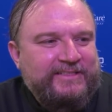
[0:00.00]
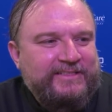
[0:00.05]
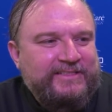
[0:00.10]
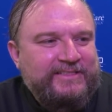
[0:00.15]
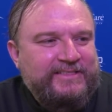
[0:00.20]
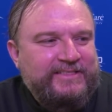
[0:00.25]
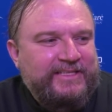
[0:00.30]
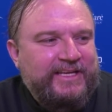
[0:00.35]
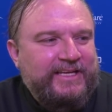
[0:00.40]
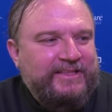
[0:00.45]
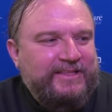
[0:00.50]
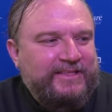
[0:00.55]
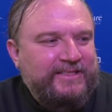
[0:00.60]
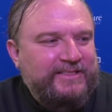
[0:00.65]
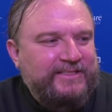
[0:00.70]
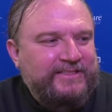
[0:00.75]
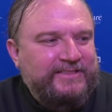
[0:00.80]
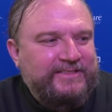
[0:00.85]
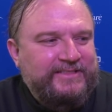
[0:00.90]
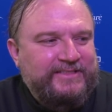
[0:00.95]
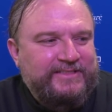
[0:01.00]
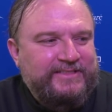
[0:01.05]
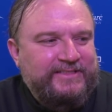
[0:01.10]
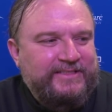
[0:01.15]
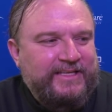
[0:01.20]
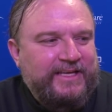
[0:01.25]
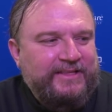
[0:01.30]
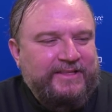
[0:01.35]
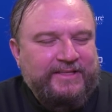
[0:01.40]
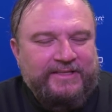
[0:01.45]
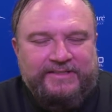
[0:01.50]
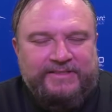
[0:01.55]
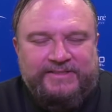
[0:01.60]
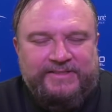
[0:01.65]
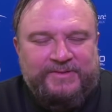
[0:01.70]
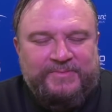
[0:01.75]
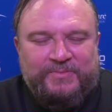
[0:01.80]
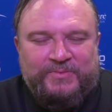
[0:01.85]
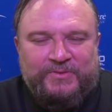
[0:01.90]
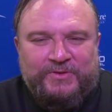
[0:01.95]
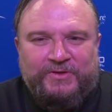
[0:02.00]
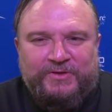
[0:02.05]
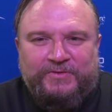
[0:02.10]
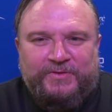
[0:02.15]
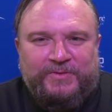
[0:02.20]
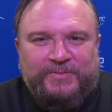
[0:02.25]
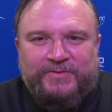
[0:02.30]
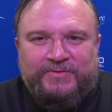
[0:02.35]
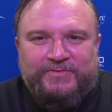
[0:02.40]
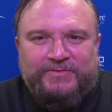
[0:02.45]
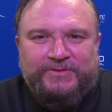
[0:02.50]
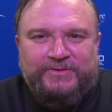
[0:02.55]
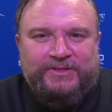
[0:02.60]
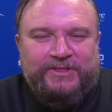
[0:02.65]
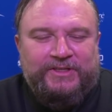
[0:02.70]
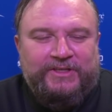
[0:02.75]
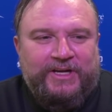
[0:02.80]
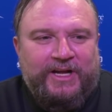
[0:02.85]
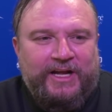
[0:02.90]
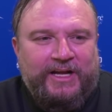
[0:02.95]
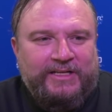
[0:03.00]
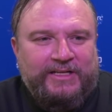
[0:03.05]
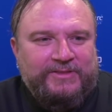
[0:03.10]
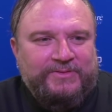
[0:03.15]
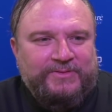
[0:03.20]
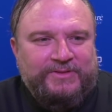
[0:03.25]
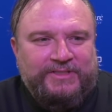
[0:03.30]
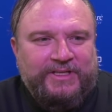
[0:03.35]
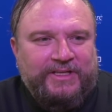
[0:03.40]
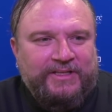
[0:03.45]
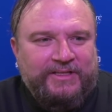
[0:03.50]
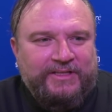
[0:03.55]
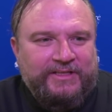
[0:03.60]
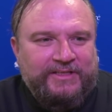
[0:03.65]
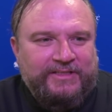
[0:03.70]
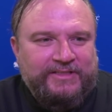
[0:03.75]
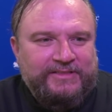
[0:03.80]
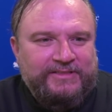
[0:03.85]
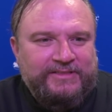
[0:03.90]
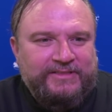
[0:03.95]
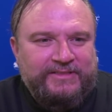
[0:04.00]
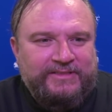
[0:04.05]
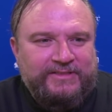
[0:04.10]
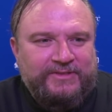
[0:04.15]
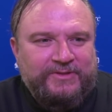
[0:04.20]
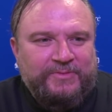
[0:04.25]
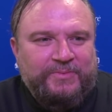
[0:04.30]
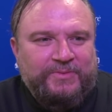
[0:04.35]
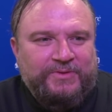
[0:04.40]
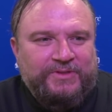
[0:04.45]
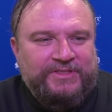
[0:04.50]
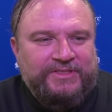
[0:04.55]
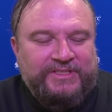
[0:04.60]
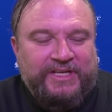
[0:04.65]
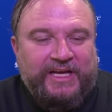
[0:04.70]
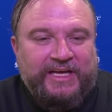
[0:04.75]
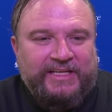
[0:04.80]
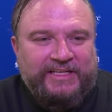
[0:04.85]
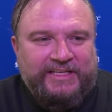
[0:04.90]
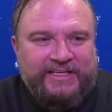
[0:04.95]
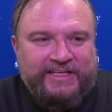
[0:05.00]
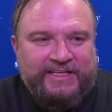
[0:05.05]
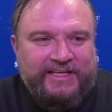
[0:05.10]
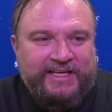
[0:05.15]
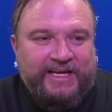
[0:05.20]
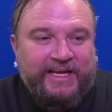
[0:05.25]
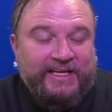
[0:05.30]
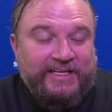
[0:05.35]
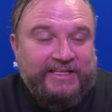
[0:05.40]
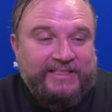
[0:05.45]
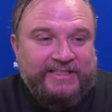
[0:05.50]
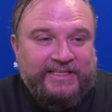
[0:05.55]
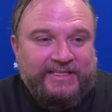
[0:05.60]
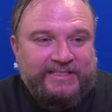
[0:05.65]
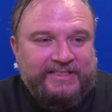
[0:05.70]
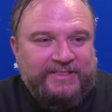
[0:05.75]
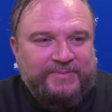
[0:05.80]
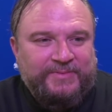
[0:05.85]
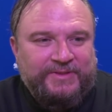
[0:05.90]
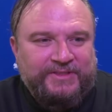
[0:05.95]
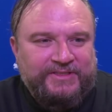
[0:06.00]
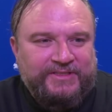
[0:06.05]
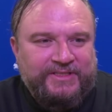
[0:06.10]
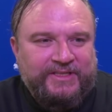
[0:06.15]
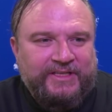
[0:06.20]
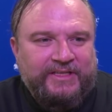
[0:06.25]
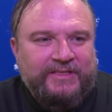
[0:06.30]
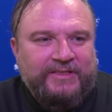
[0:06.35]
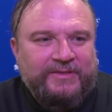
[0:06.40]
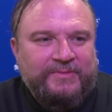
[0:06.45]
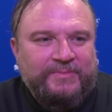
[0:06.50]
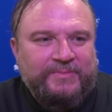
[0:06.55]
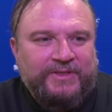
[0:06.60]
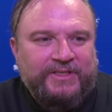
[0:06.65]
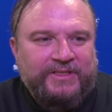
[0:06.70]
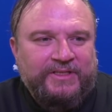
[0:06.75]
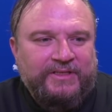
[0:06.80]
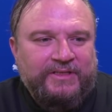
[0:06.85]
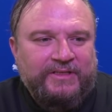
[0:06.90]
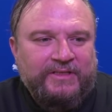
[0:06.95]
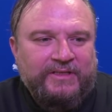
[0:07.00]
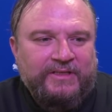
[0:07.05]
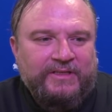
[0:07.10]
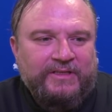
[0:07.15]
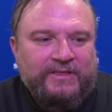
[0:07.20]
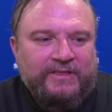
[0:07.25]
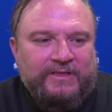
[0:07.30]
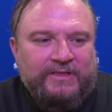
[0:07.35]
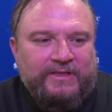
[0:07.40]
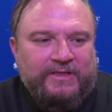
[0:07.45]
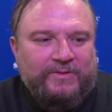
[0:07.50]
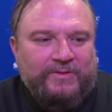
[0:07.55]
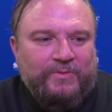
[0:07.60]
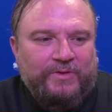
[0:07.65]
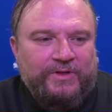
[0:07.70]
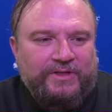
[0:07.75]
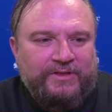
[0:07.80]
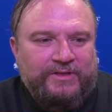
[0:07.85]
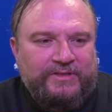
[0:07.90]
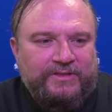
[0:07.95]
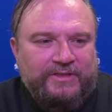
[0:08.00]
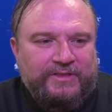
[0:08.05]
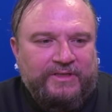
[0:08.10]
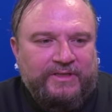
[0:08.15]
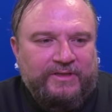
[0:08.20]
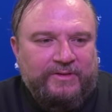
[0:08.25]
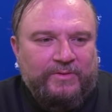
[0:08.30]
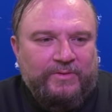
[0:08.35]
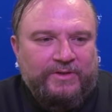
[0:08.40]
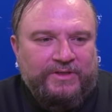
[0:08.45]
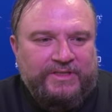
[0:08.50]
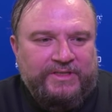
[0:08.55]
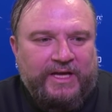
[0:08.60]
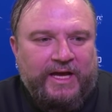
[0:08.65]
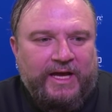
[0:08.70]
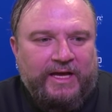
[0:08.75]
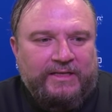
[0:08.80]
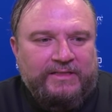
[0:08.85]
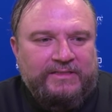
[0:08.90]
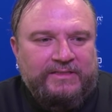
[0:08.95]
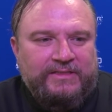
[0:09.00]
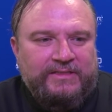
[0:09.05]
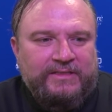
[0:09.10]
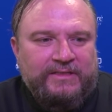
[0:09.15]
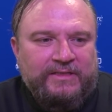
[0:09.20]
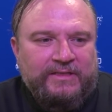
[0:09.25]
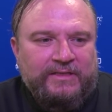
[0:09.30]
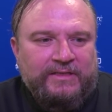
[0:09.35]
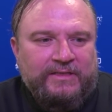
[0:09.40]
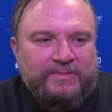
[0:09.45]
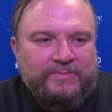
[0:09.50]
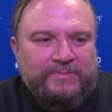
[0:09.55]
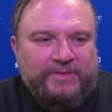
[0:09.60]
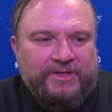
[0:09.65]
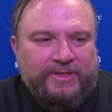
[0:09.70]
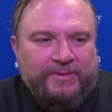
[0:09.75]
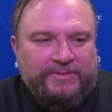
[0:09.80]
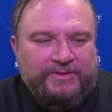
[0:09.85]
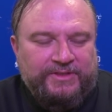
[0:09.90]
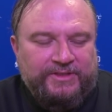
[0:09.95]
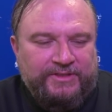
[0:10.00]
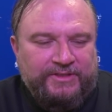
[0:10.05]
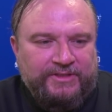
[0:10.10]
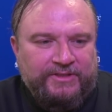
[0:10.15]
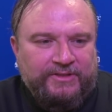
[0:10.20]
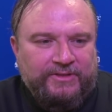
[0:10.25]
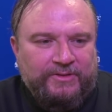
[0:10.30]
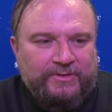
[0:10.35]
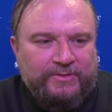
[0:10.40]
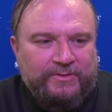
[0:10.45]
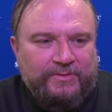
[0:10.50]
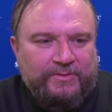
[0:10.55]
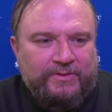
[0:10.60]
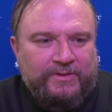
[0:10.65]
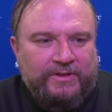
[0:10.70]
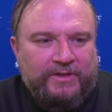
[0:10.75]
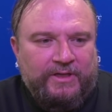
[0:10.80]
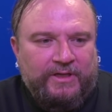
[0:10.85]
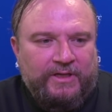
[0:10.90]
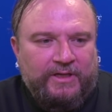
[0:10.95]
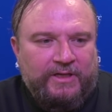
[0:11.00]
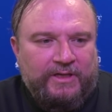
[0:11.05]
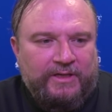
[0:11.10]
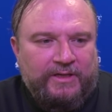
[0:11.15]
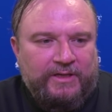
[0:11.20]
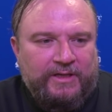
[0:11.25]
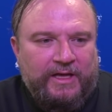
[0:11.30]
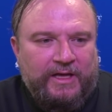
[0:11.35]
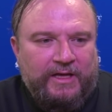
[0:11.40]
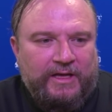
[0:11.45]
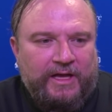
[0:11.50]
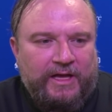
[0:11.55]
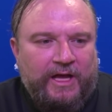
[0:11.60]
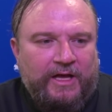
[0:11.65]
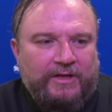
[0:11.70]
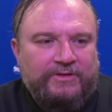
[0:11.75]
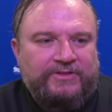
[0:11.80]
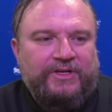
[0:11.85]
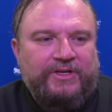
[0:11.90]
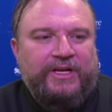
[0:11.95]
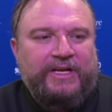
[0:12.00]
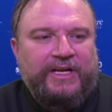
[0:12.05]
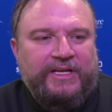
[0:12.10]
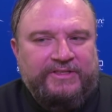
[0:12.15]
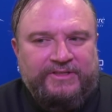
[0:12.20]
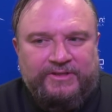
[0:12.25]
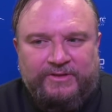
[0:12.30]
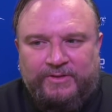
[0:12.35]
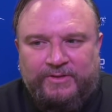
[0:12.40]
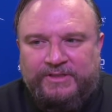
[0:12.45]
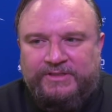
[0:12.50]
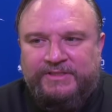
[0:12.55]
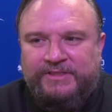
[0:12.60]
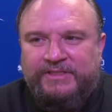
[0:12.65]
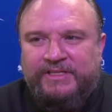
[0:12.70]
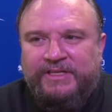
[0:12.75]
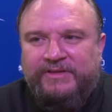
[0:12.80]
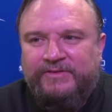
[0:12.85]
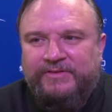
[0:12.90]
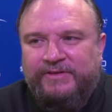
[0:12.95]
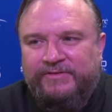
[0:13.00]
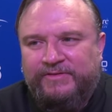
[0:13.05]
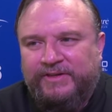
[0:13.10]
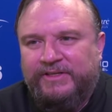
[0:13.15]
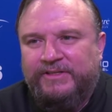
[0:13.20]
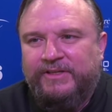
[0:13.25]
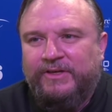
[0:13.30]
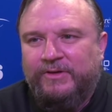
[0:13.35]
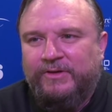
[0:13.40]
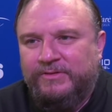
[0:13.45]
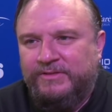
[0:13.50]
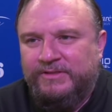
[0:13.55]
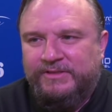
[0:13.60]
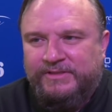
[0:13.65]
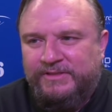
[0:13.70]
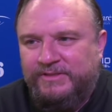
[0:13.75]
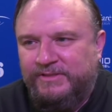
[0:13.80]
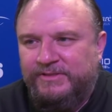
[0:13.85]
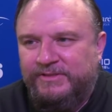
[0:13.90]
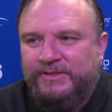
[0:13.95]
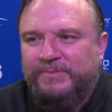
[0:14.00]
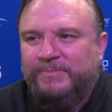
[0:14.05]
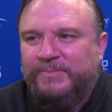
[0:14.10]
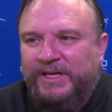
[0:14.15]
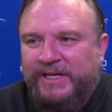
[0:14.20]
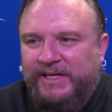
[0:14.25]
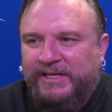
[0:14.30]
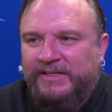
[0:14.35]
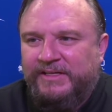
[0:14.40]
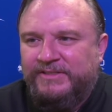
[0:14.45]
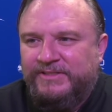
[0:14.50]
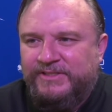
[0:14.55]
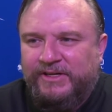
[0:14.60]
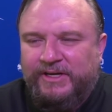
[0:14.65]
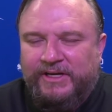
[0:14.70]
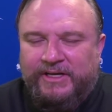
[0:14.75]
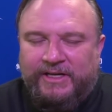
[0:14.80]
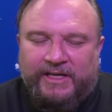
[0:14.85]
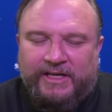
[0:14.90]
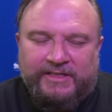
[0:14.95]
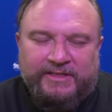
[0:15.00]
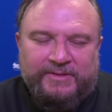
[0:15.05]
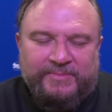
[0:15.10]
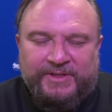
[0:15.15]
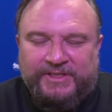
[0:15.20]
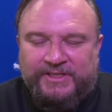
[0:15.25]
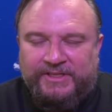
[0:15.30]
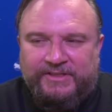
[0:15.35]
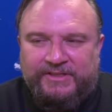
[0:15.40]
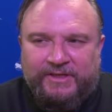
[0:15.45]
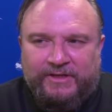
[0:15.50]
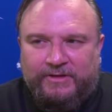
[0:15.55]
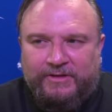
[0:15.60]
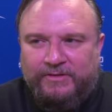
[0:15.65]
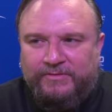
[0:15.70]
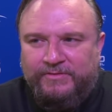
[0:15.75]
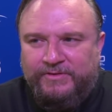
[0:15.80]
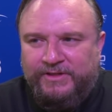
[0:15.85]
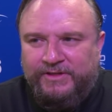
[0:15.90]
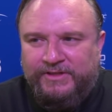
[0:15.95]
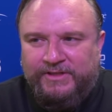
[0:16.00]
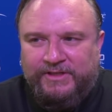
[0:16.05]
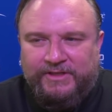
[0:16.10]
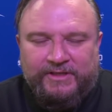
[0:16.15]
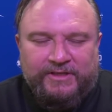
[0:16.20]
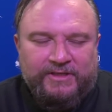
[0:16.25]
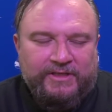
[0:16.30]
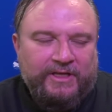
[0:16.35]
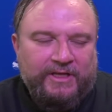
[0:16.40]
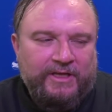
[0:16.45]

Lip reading: Seth is improving before our eyes, which I think is super exciting. Again, a testament to him and what Doc's been able to do. I'll try and answer your question, David. If I don't, just jump back in. Sorry, I didn't mean to talk over you. I thought.